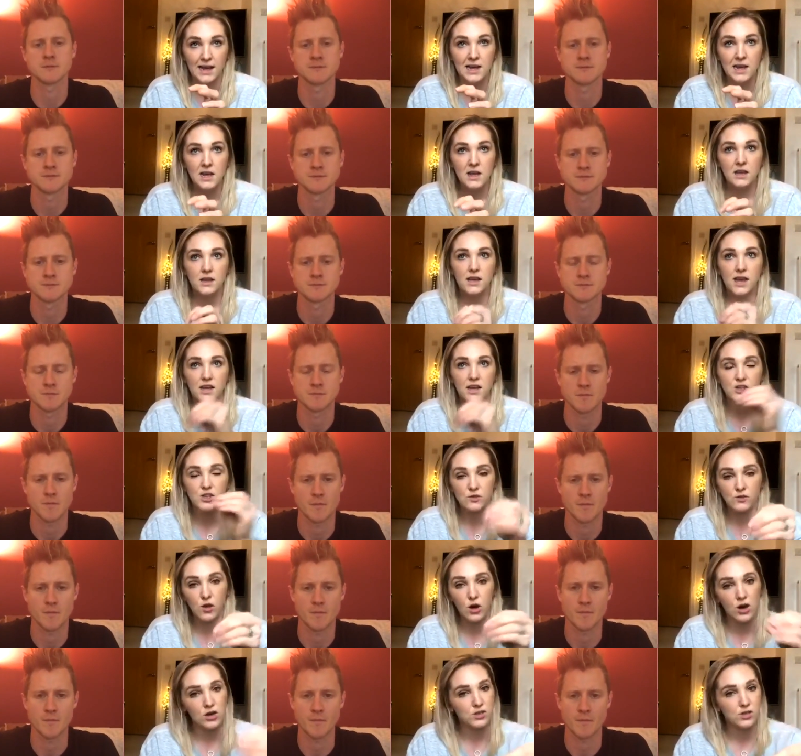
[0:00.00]
Speaker 1: yes, you've
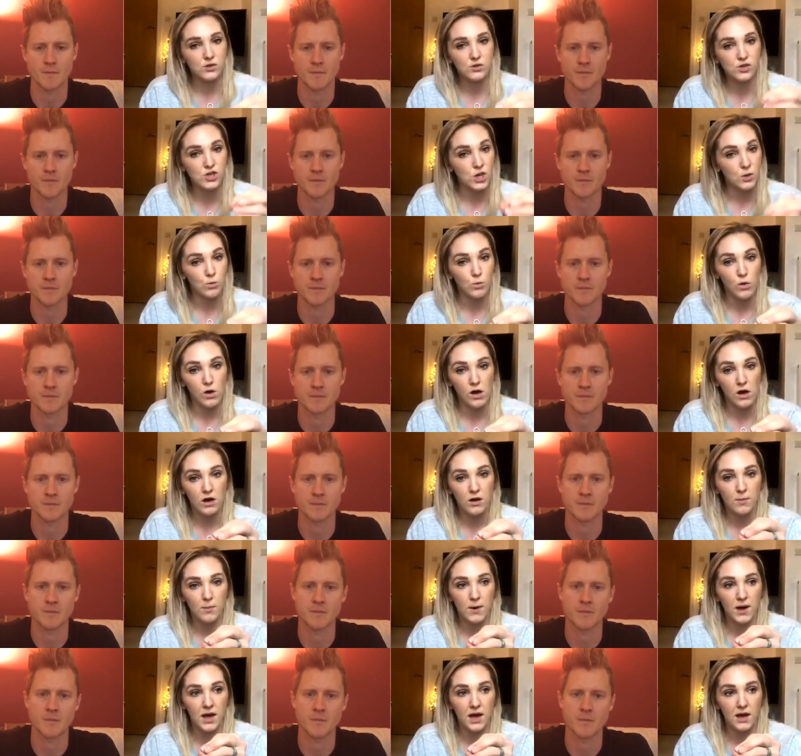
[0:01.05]
got to do gym work,
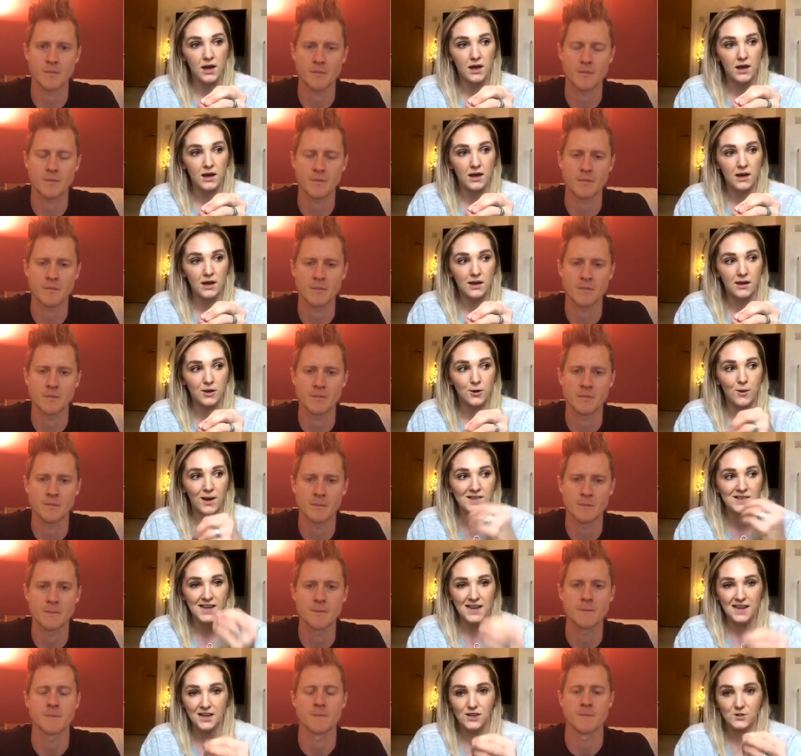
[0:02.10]
but you ask
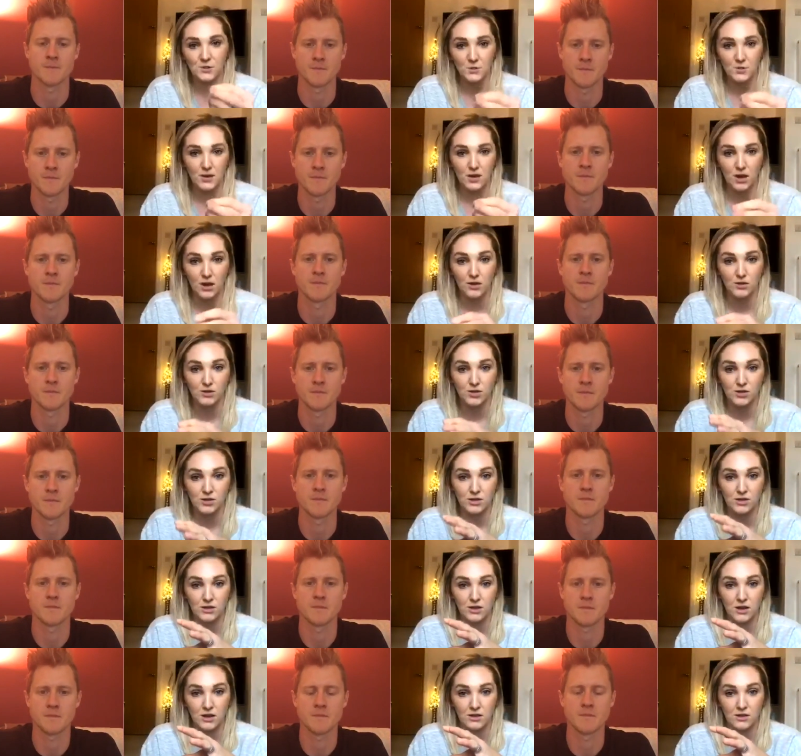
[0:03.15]
any swimming coach, and
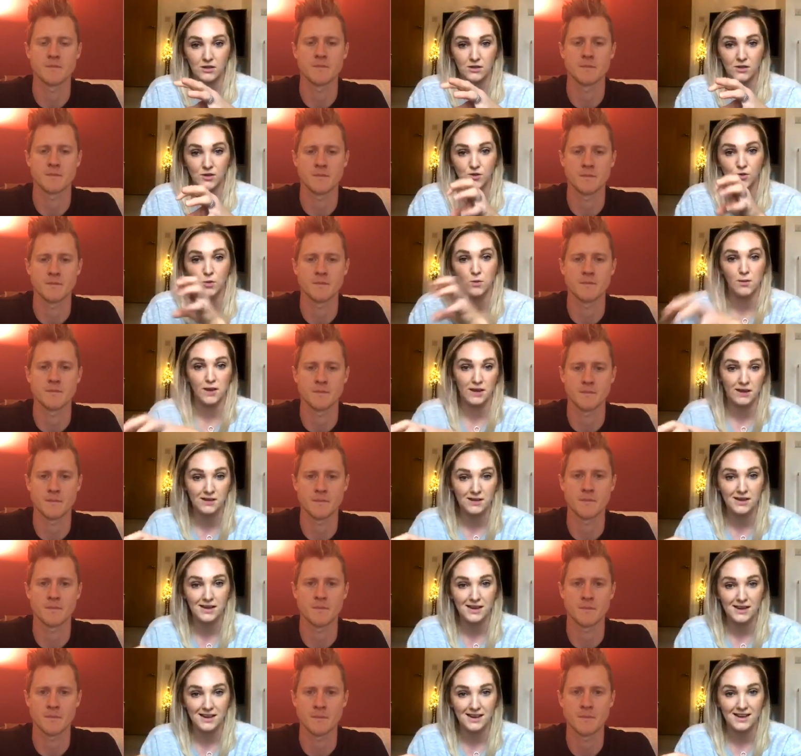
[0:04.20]
and the swimming
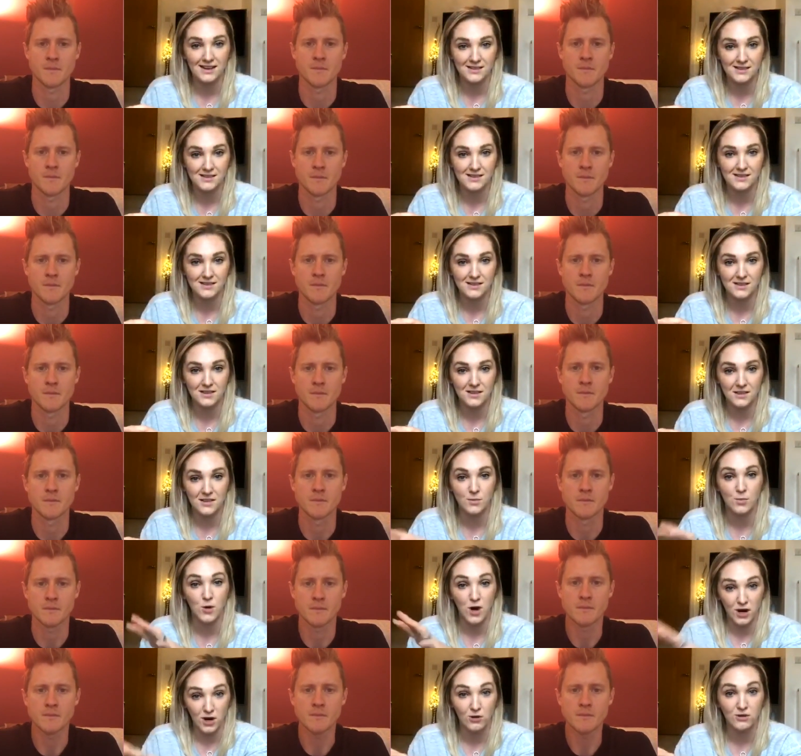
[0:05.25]
is the
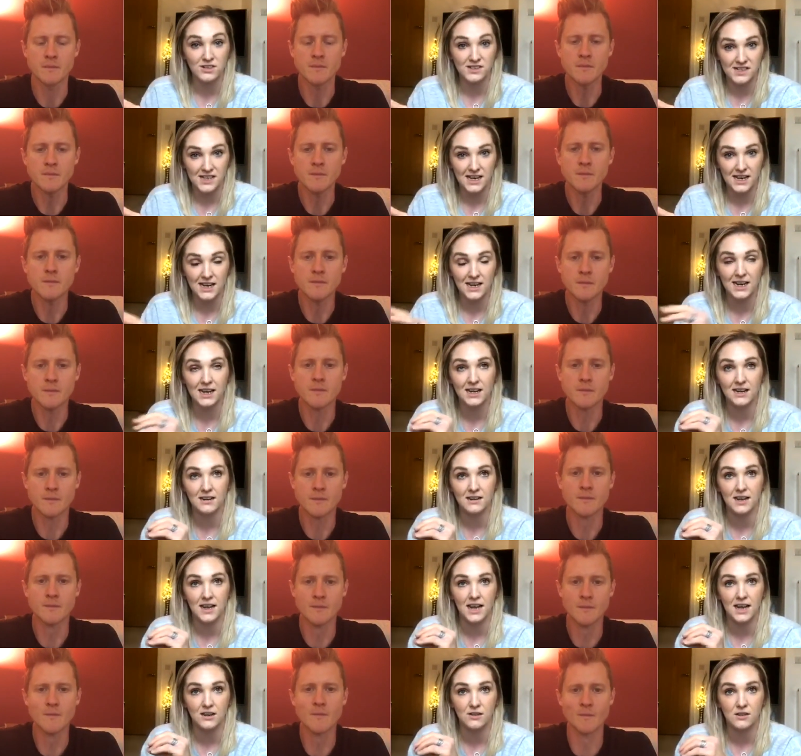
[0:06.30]
priority, and
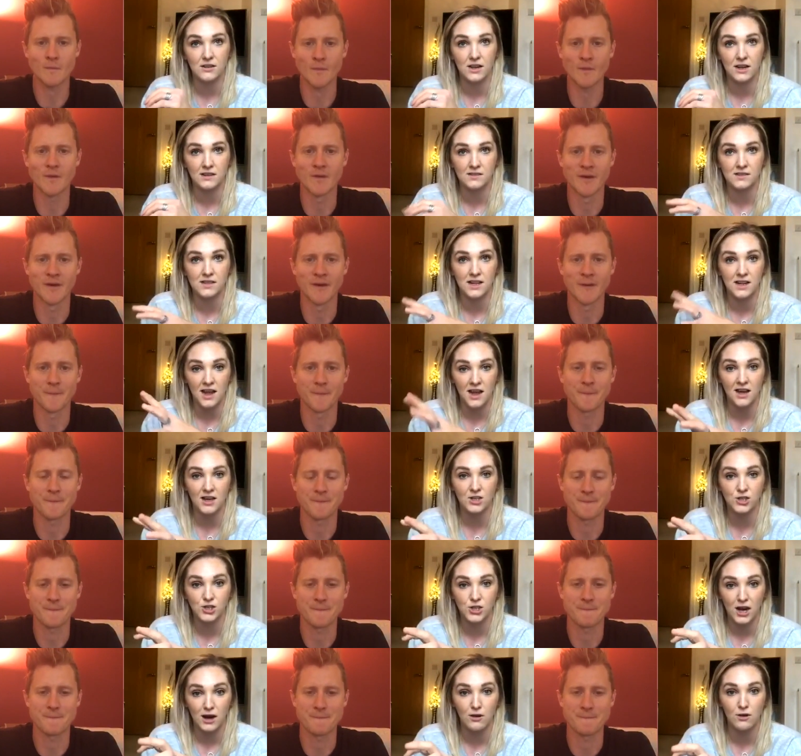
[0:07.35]
it it's yeah. the lion's
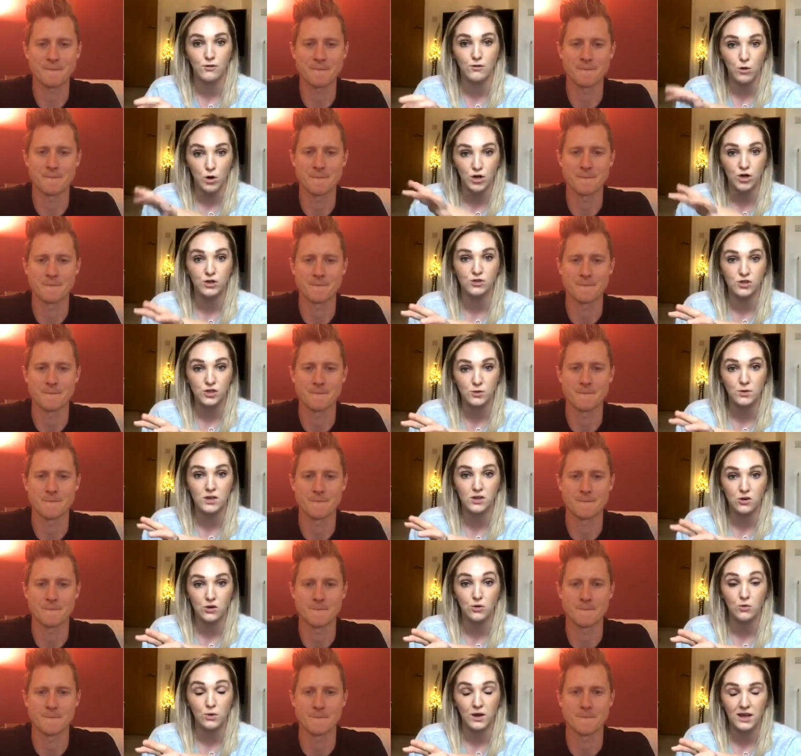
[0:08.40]
share of what you do in
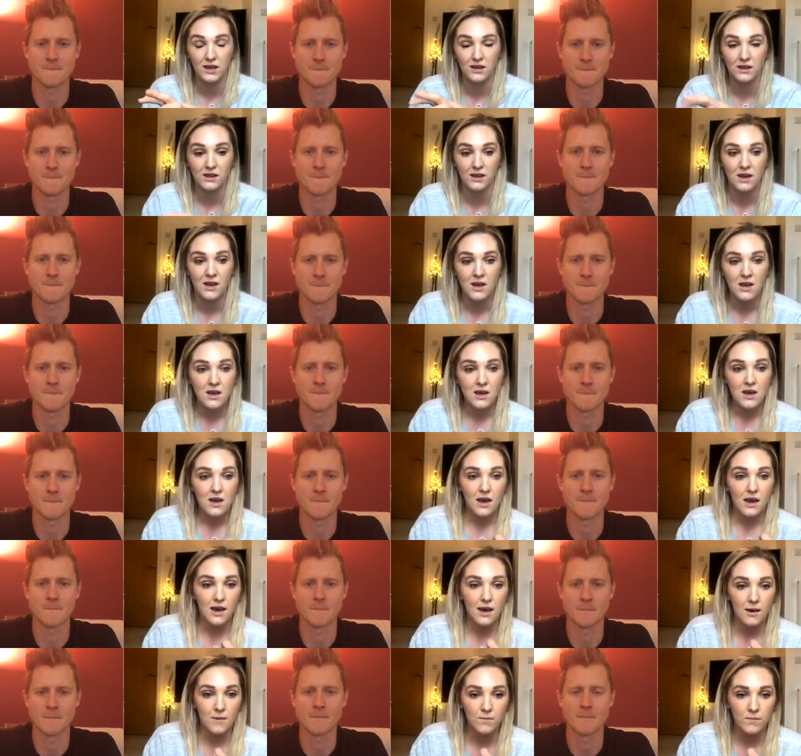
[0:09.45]
your week.
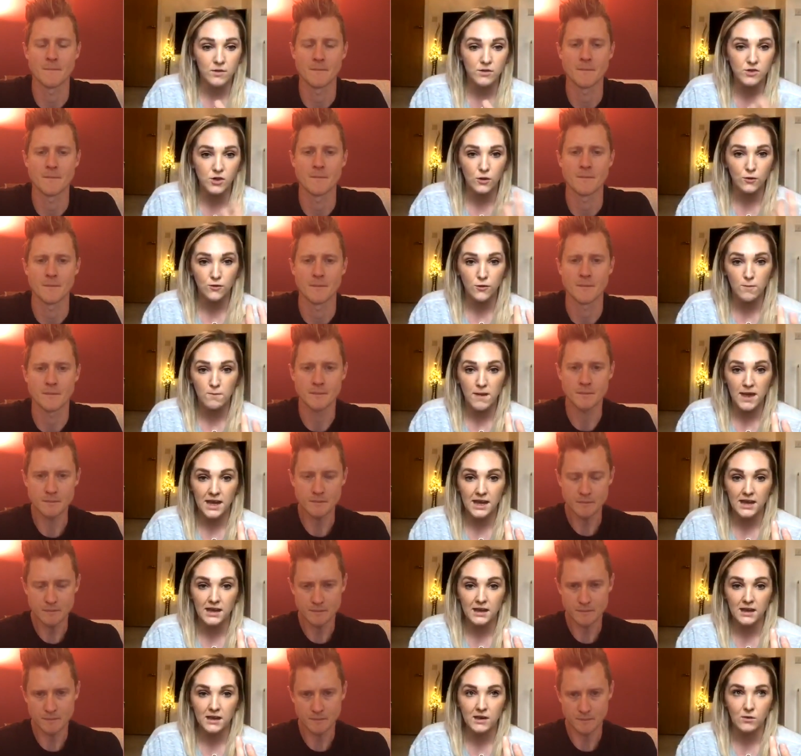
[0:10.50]
Um, so for
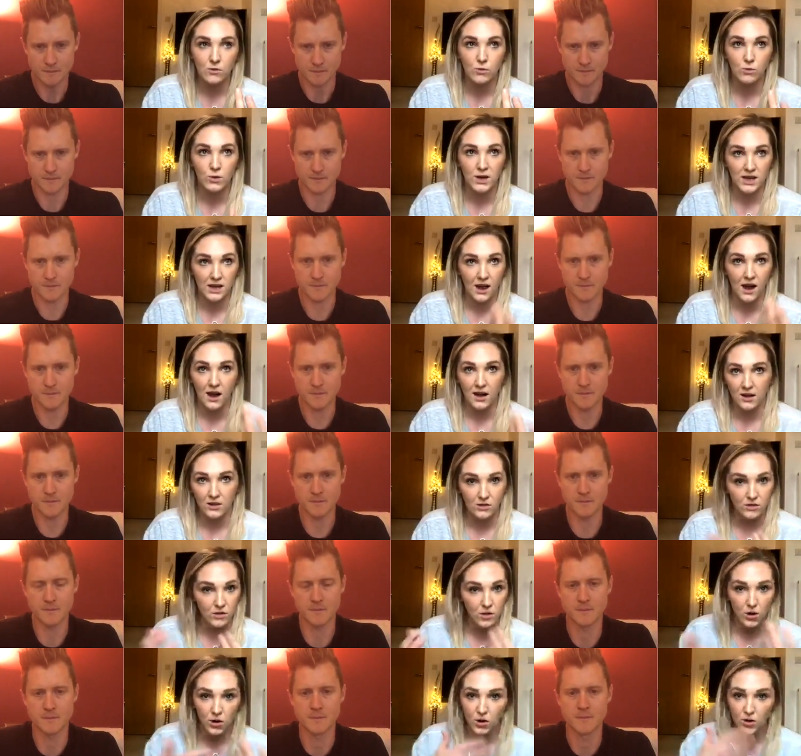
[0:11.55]
me, we kind of
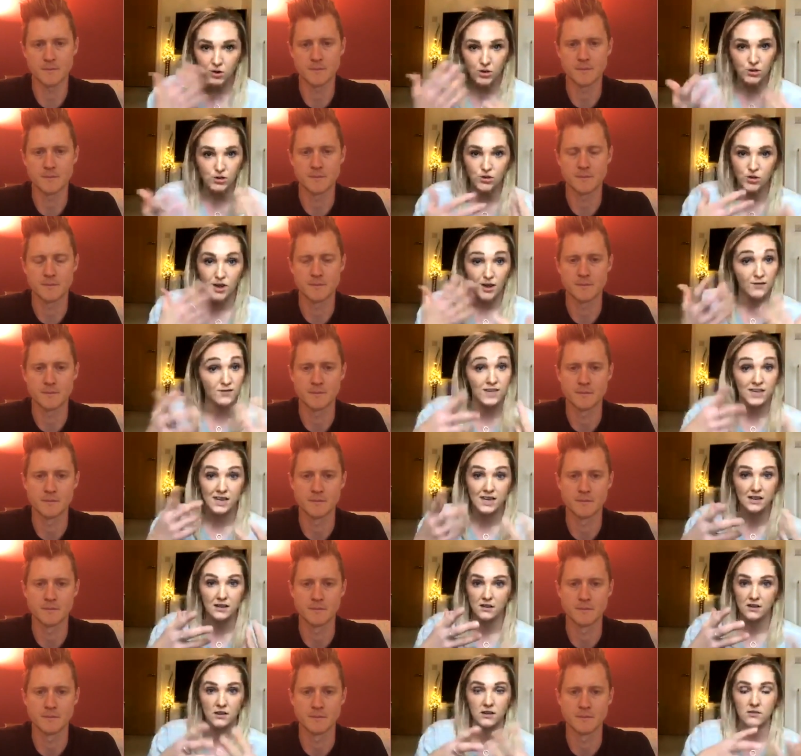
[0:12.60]
understood after
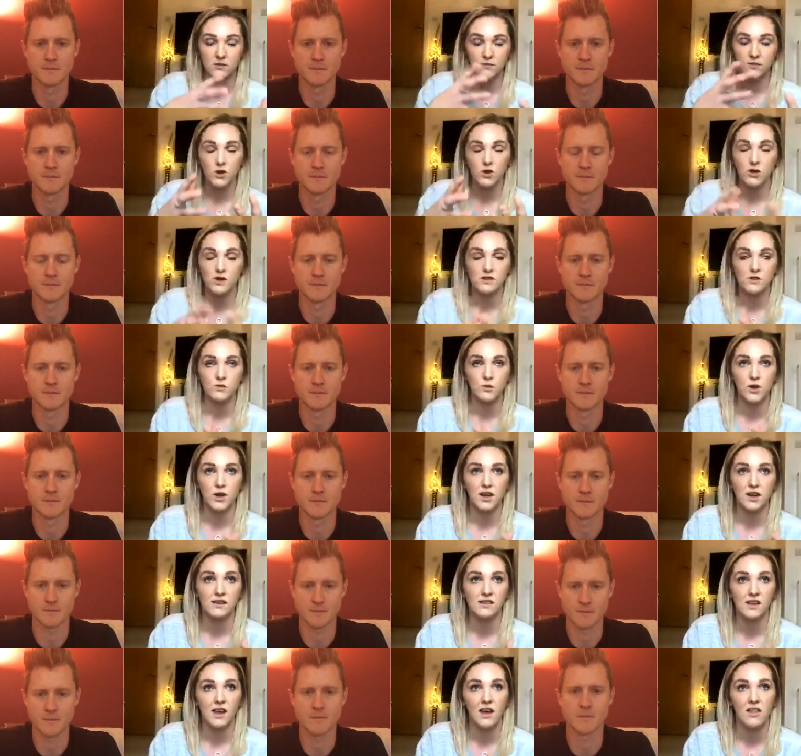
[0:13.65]
a few years of working
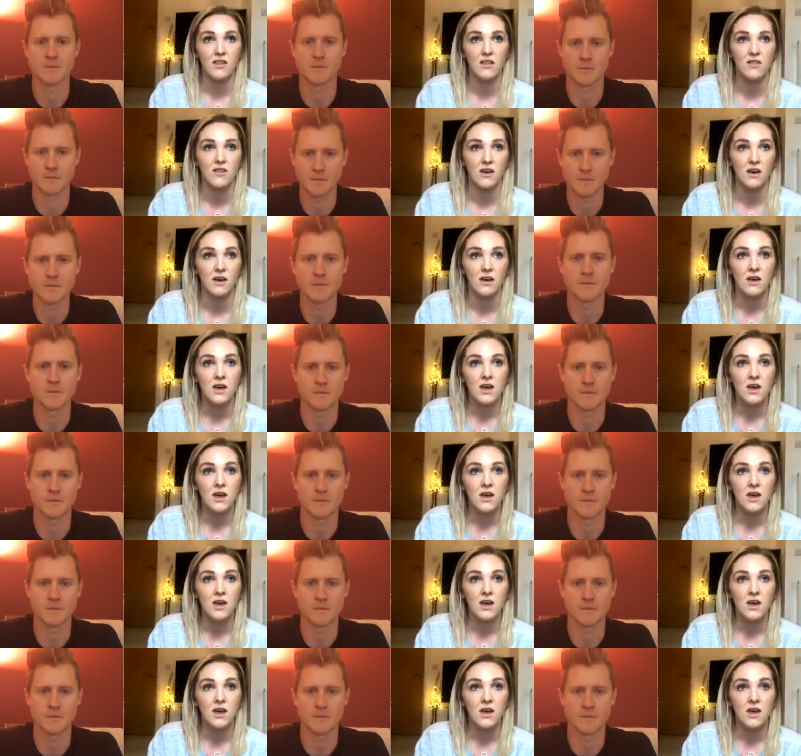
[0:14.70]
together that